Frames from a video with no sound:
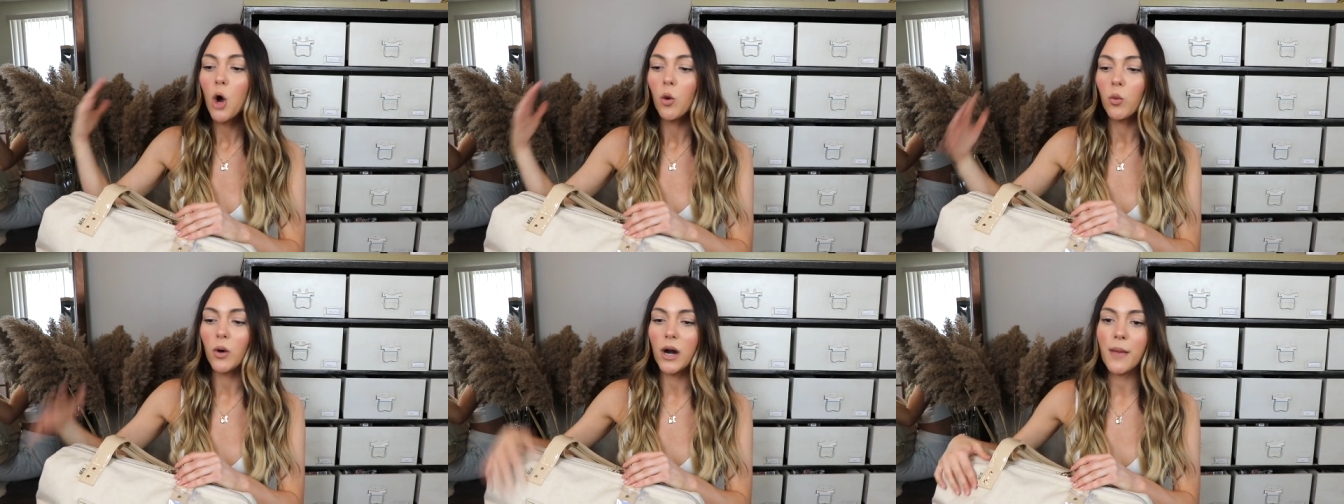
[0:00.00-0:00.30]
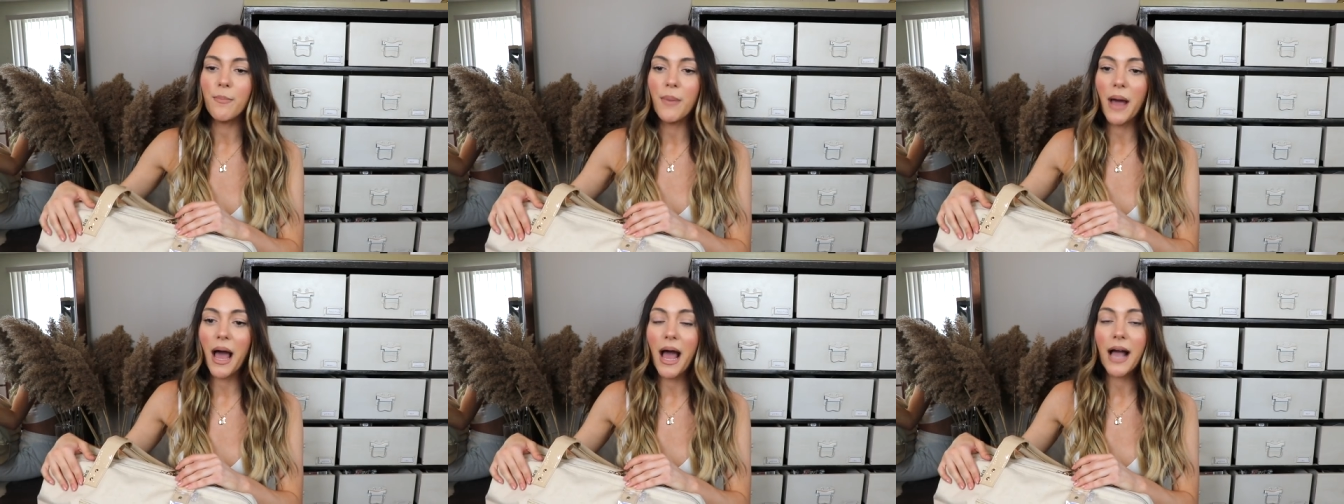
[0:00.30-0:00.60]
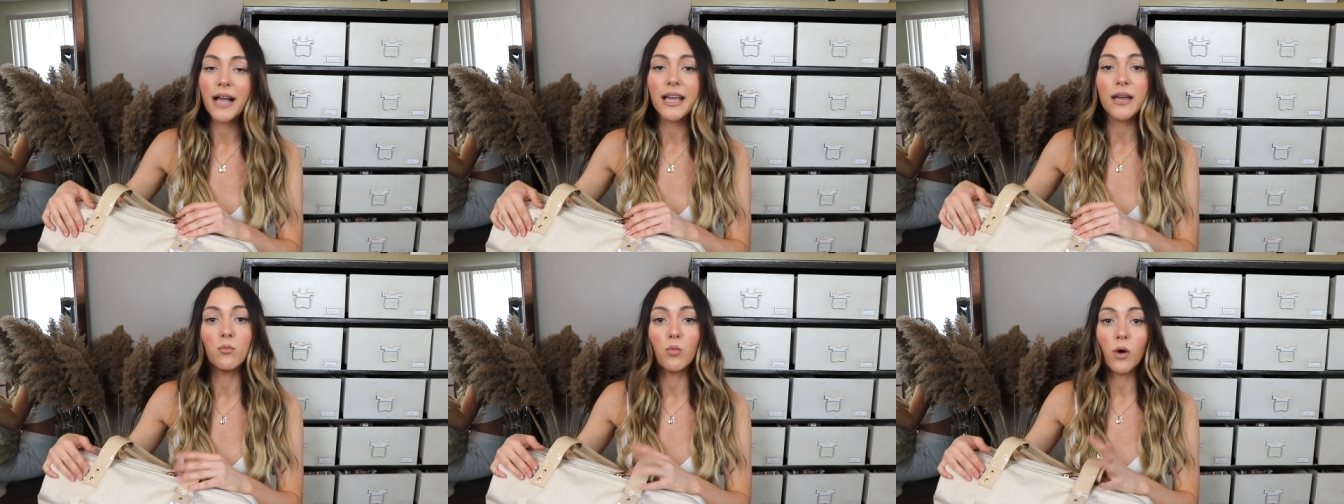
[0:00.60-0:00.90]
what I
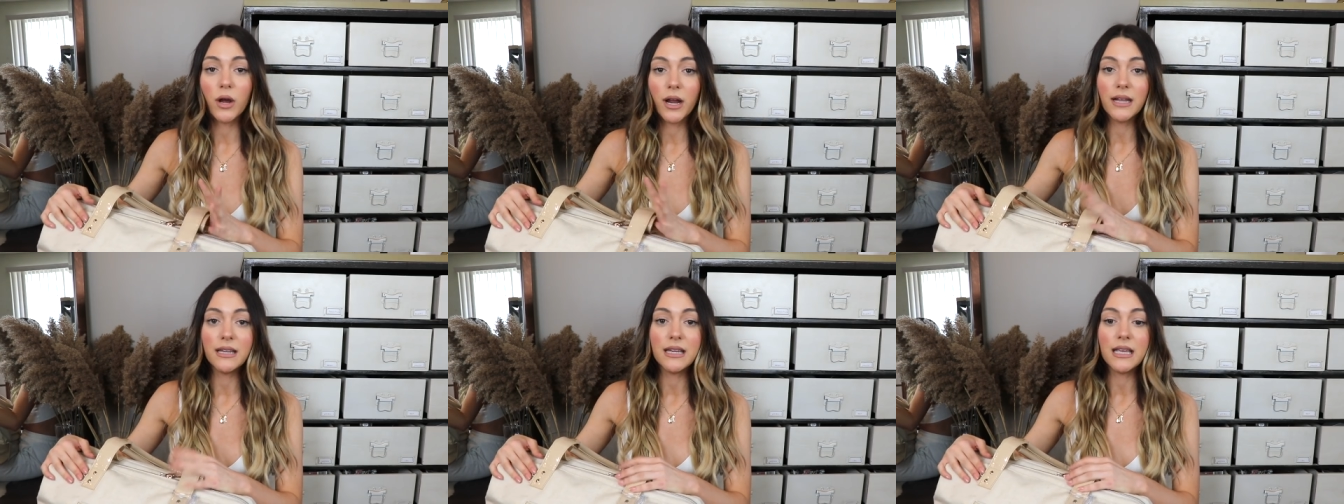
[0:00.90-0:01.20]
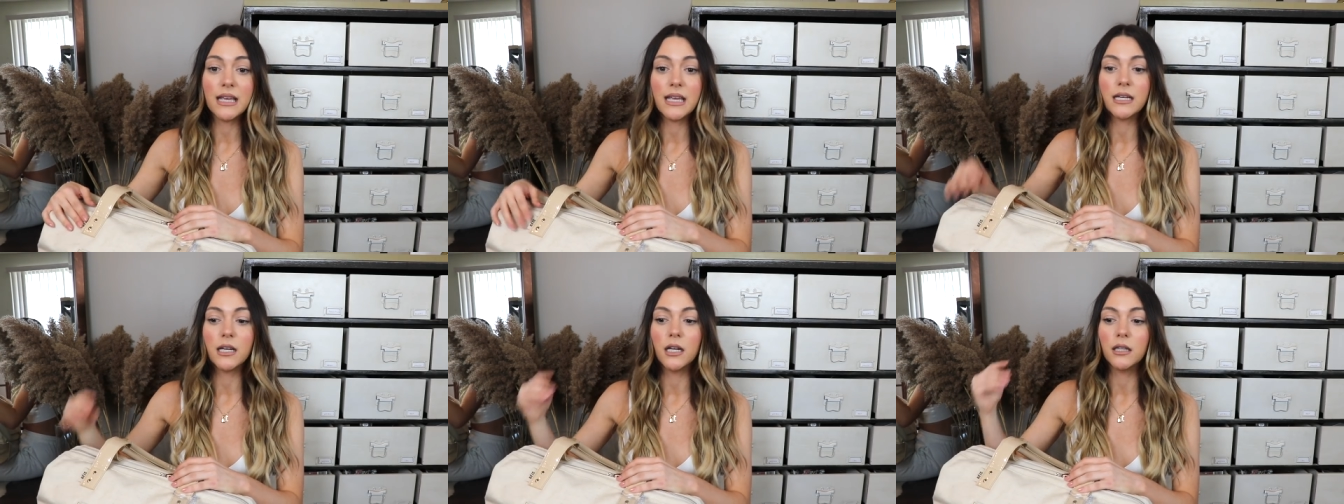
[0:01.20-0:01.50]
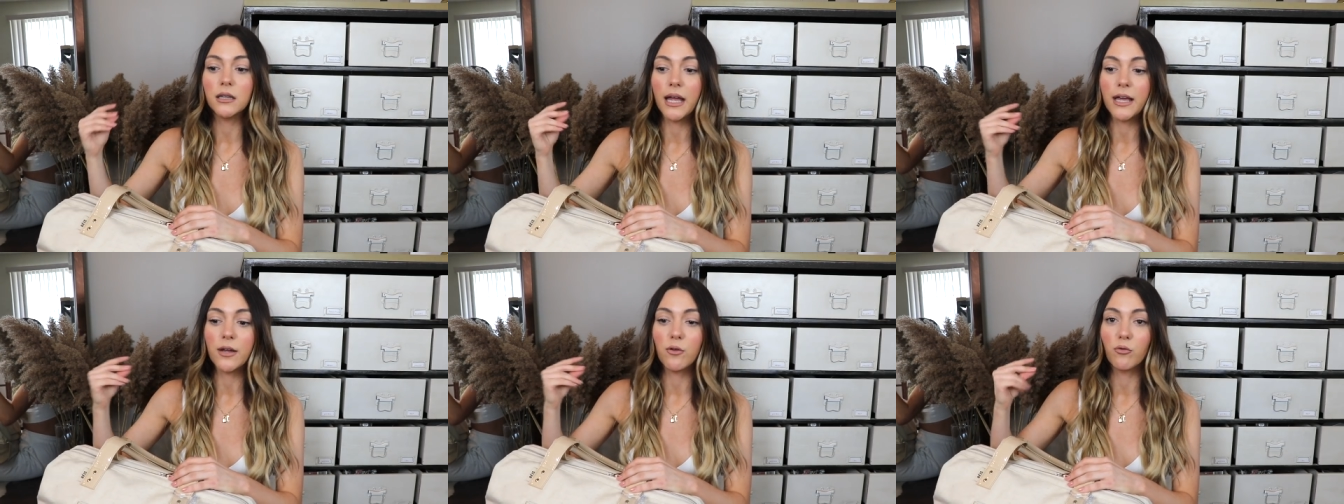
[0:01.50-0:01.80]
pack and what I need
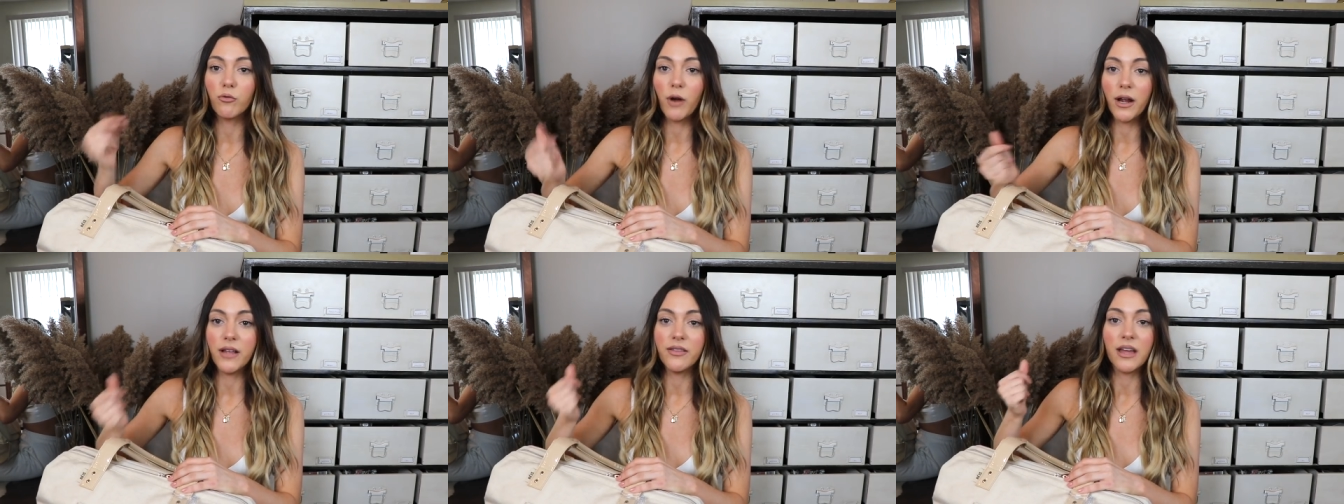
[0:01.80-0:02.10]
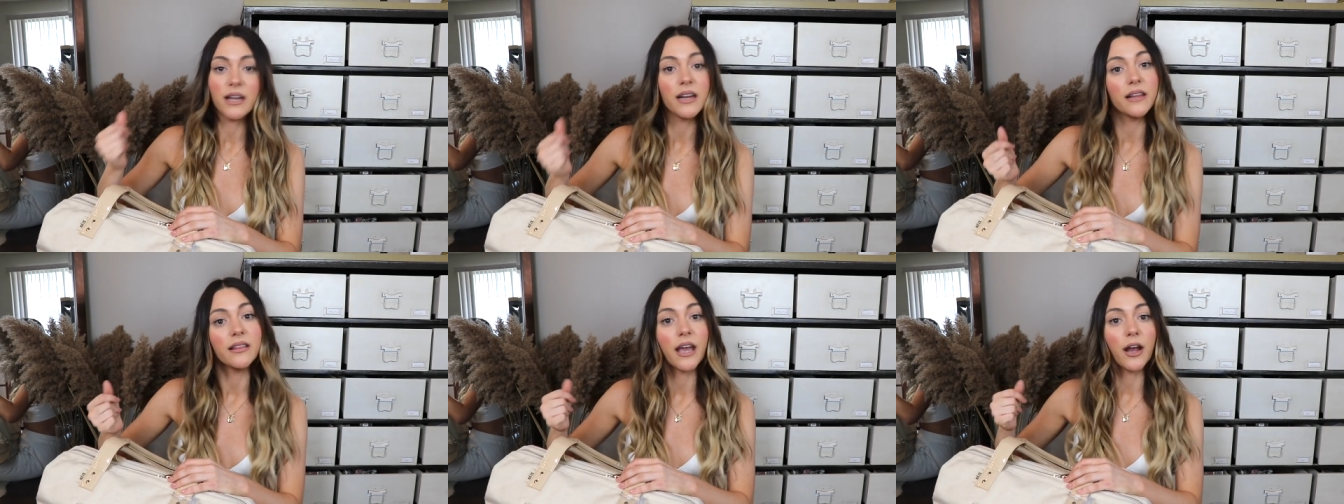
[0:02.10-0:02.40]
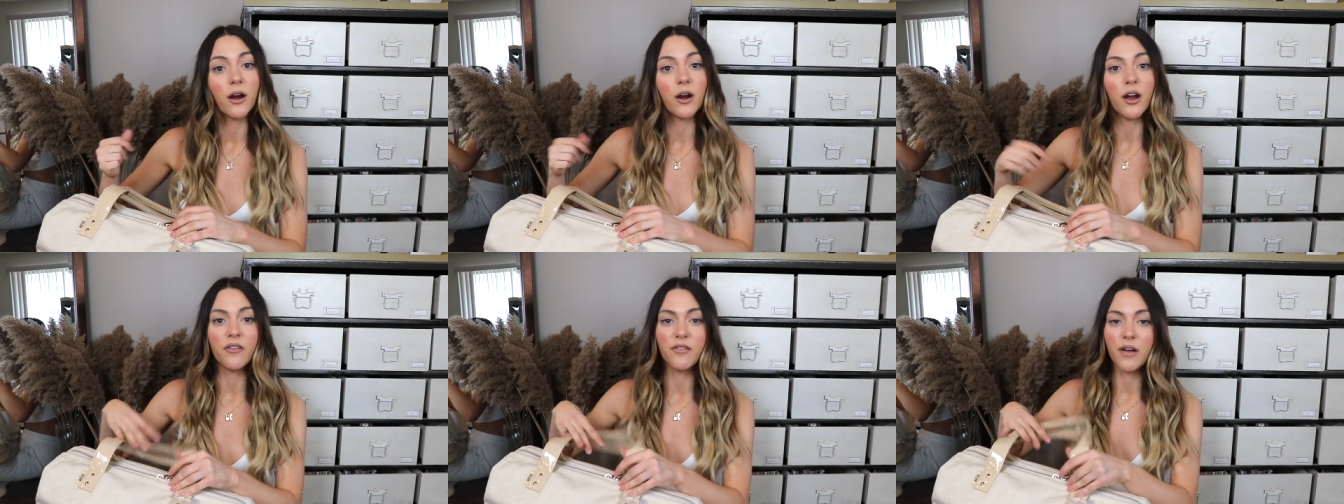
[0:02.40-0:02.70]
like right then and
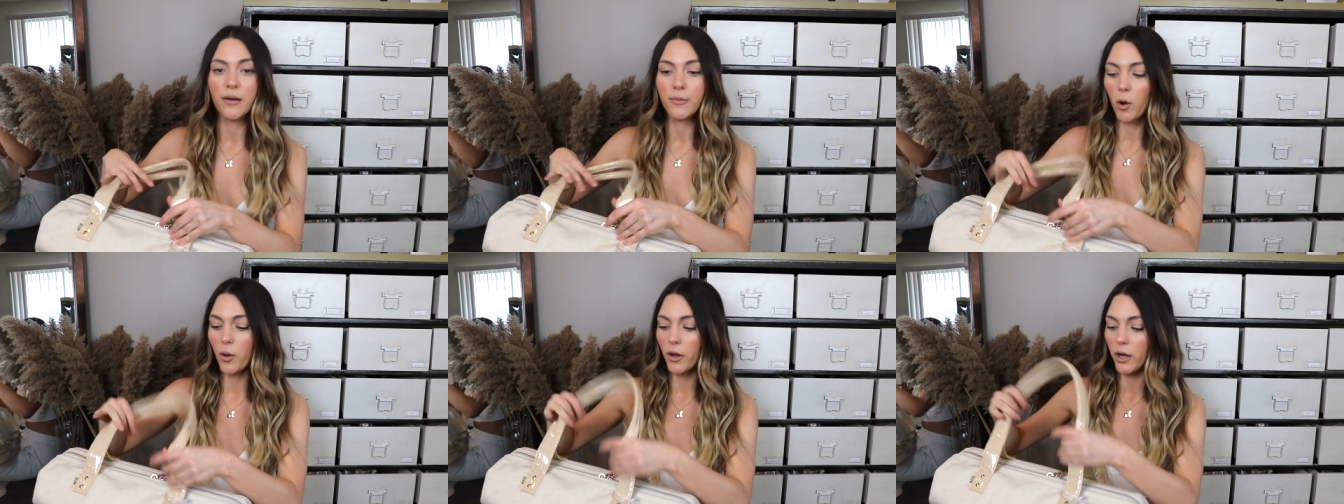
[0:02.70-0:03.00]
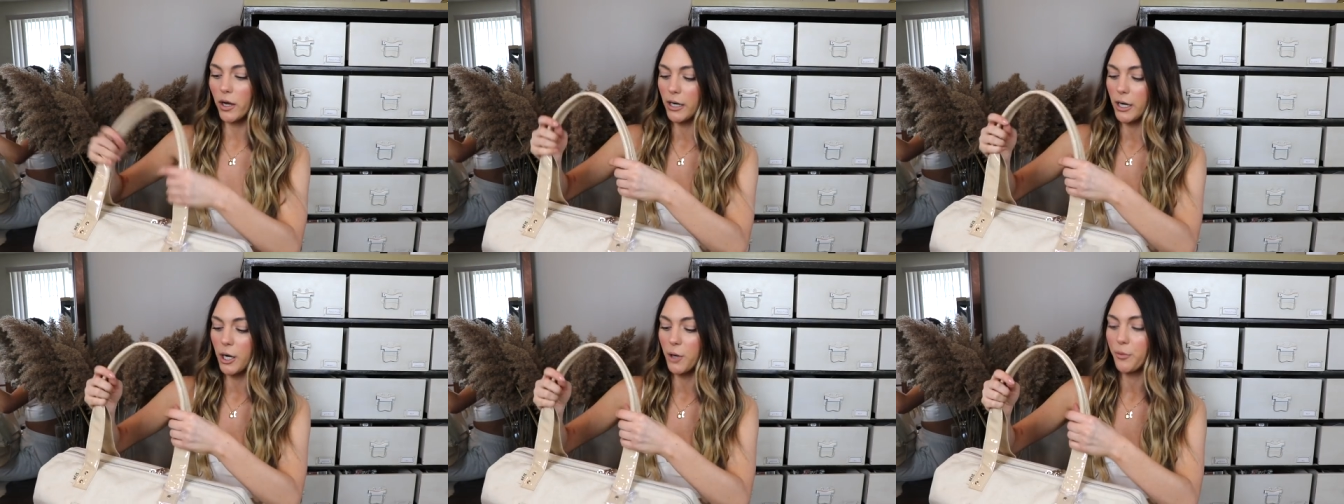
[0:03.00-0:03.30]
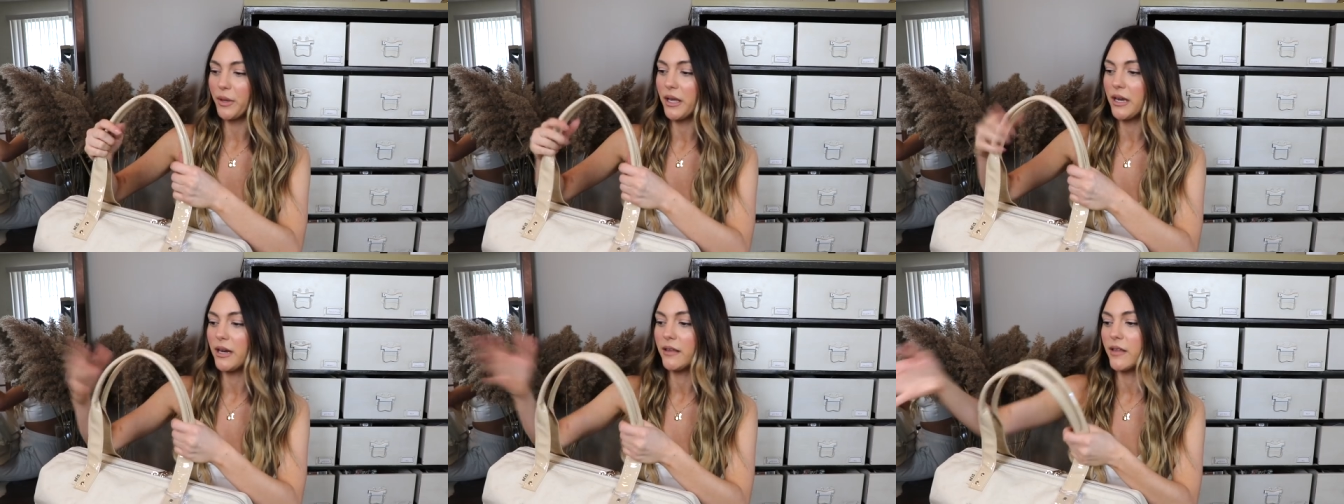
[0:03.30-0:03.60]
there if I'm going on an airplane.